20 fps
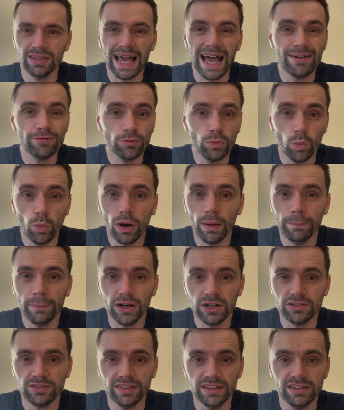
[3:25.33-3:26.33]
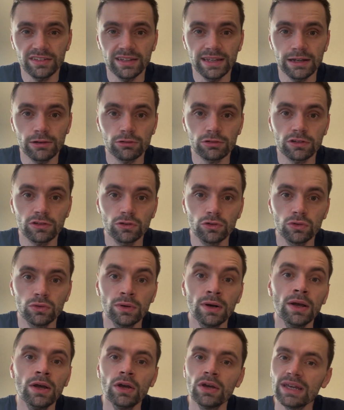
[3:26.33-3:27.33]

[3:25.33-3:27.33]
Haven't won much this year at all.